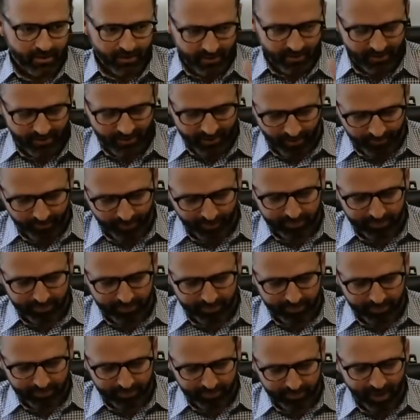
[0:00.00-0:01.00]
a
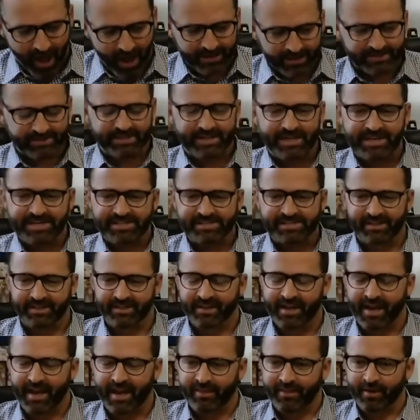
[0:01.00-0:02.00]
couple blocks east, and
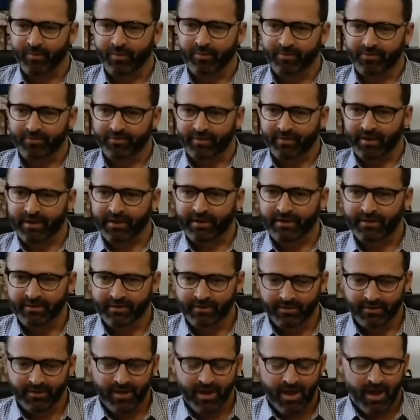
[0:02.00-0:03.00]
yeah, there was
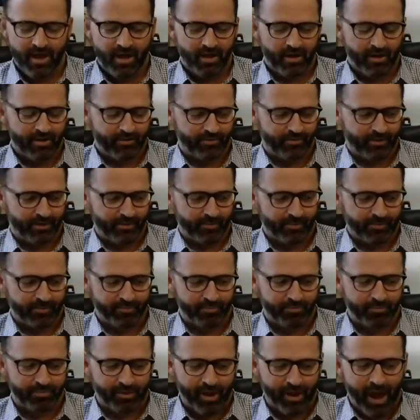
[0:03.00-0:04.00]

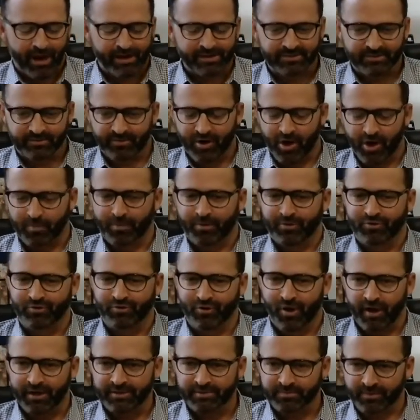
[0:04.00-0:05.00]
blocks of armored
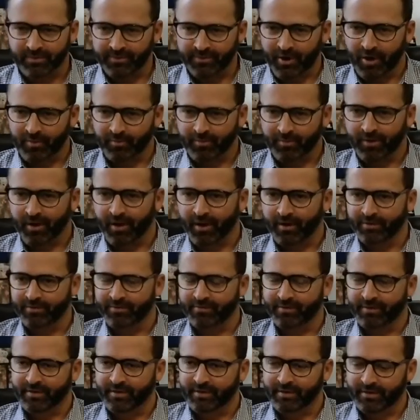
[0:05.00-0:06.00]
trucks with armed
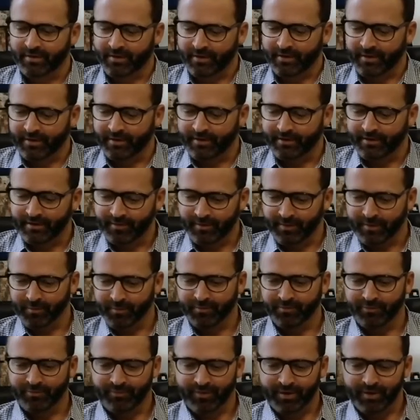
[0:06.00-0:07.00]
guards, and it
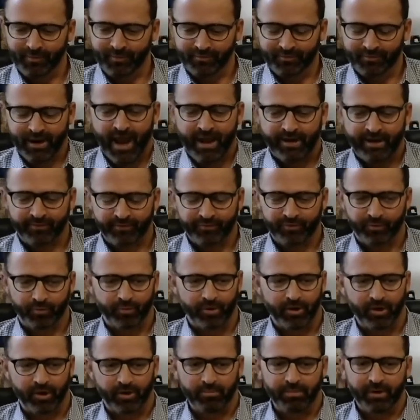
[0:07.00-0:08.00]
was kind of
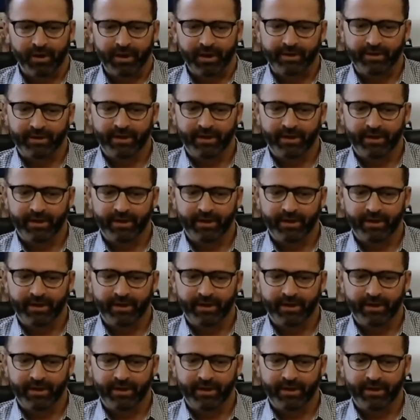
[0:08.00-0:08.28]
surreal, but